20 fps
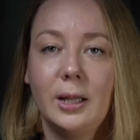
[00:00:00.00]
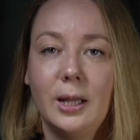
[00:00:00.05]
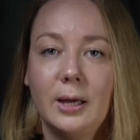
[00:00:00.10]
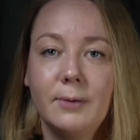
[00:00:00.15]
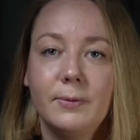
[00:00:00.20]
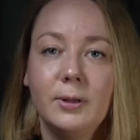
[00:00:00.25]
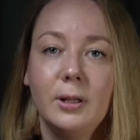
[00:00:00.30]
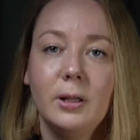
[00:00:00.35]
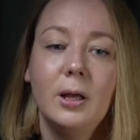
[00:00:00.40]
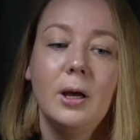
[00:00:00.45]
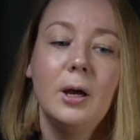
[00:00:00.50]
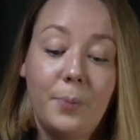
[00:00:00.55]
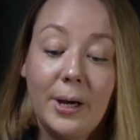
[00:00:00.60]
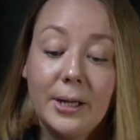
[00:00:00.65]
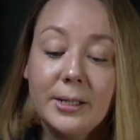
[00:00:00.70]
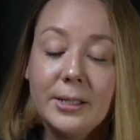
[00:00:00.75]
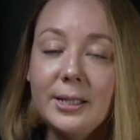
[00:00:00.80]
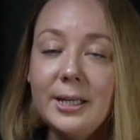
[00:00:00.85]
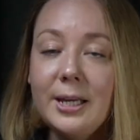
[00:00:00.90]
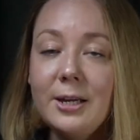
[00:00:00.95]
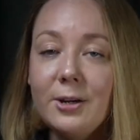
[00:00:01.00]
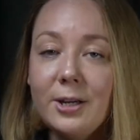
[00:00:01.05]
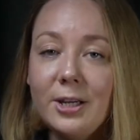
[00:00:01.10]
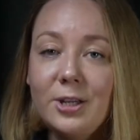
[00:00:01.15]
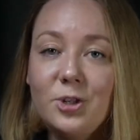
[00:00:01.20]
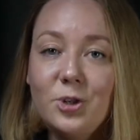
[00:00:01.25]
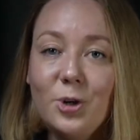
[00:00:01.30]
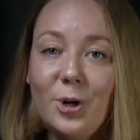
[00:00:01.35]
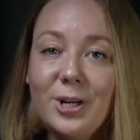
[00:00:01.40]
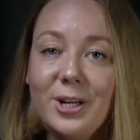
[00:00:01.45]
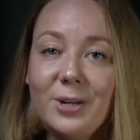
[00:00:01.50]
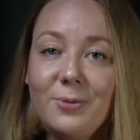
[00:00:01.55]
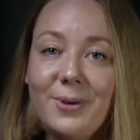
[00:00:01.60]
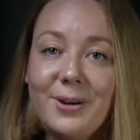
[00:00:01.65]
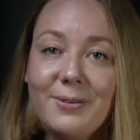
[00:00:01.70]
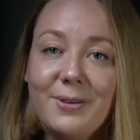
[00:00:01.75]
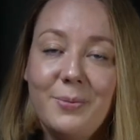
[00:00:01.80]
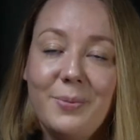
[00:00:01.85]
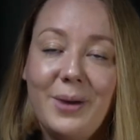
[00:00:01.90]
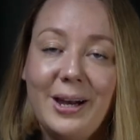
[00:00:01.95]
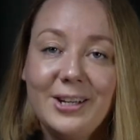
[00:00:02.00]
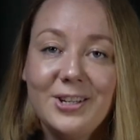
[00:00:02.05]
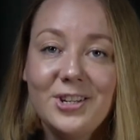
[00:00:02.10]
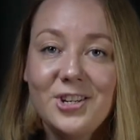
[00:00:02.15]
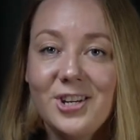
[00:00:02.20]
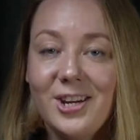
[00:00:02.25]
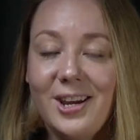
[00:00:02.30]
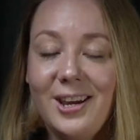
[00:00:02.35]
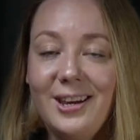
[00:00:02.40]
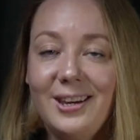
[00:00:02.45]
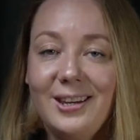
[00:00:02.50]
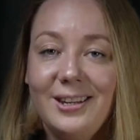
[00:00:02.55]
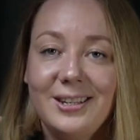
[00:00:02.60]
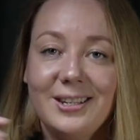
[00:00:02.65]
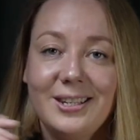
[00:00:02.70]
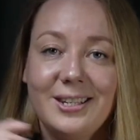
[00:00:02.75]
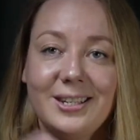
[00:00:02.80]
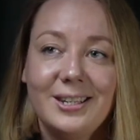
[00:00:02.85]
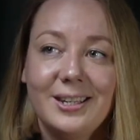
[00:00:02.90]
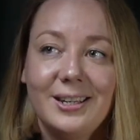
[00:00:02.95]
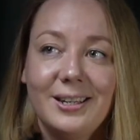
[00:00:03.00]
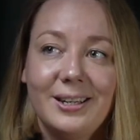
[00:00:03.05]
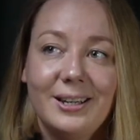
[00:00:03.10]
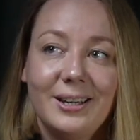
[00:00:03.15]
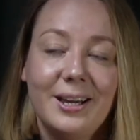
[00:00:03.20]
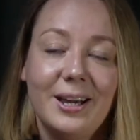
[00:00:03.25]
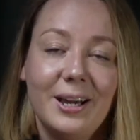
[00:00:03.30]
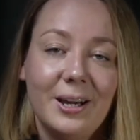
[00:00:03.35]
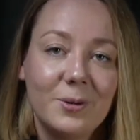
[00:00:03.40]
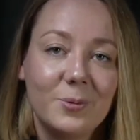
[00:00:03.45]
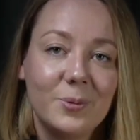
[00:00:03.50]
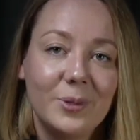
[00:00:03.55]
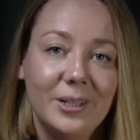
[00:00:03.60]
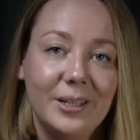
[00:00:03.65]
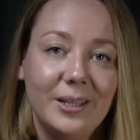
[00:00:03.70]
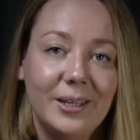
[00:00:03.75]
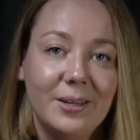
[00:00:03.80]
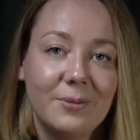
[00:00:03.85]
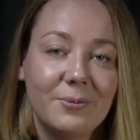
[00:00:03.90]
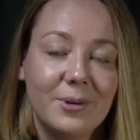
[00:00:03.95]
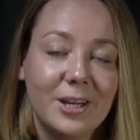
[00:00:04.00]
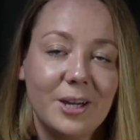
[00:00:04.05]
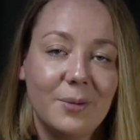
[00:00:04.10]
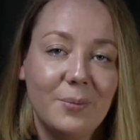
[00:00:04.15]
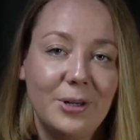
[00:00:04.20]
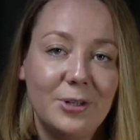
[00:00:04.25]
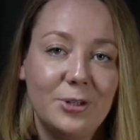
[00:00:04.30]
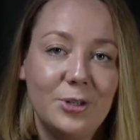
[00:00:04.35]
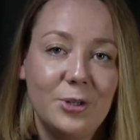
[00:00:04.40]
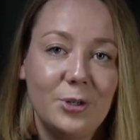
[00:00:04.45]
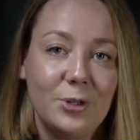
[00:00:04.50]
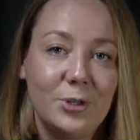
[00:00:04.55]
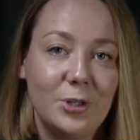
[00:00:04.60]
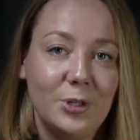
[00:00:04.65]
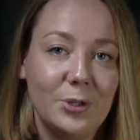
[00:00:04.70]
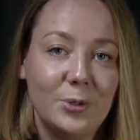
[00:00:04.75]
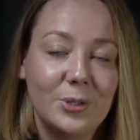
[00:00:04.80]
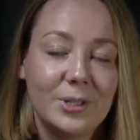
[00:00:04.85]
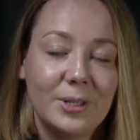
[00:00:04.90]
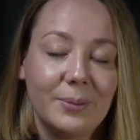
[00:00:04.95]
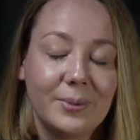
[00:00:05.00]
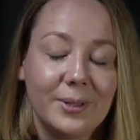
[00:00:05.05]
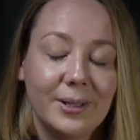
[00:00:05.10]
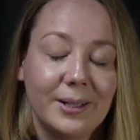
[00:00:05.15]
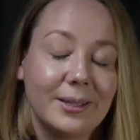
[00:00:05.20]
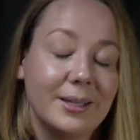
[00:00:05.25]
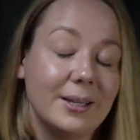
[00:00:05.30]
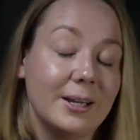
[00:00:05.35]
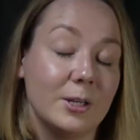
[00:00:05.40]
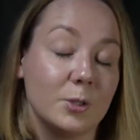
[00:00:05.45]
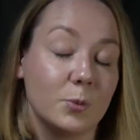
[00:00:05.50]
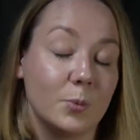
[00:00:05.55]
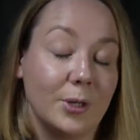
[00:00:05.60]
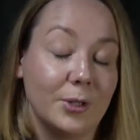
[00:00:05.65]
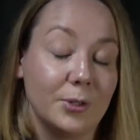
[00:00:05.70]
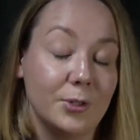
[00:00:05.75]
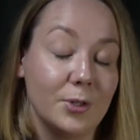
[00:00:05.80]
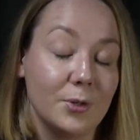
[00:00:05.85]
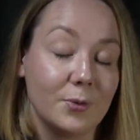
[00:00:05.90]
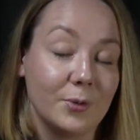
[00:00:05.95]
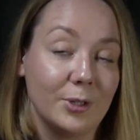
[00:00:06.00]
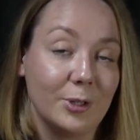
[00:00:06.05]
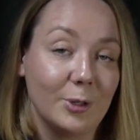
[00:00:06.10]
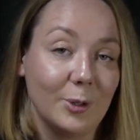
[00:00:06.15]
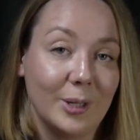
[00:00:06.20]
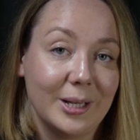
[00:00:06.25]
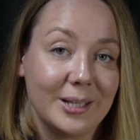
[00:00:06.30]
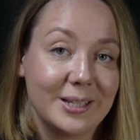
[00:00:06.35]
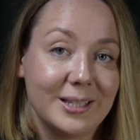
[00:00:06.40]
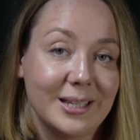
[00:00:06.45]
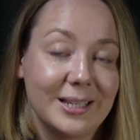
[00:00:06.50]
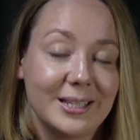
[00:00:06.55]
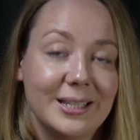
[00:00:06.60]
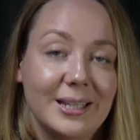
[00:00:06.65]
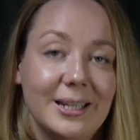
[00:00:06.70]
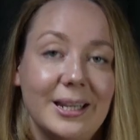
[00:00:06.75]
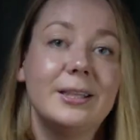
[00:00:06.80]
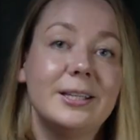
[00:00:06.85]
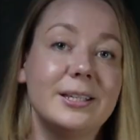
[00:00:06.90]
level, but they enjoyed it very much, and I really recommend you to use something like that as well during your last lesson.